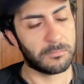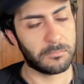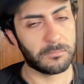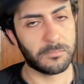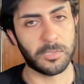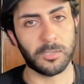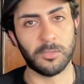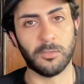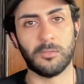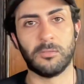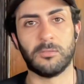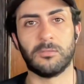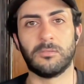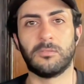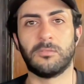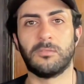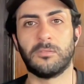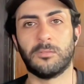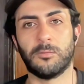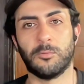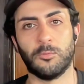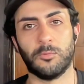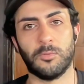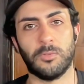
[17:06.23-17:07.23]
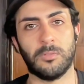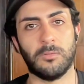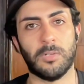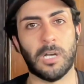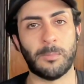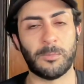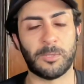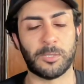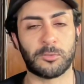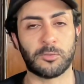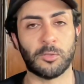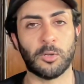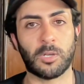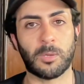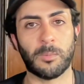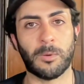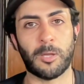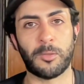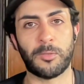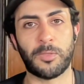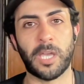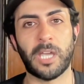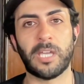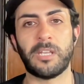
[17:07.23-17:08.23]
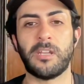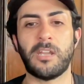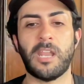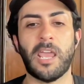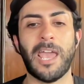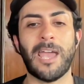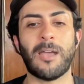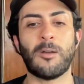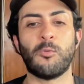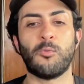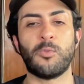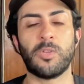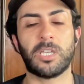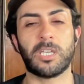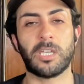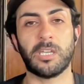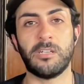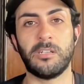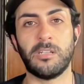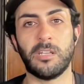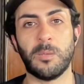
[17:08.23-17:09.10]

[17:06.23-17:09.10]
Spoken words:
going to talk about that and how we can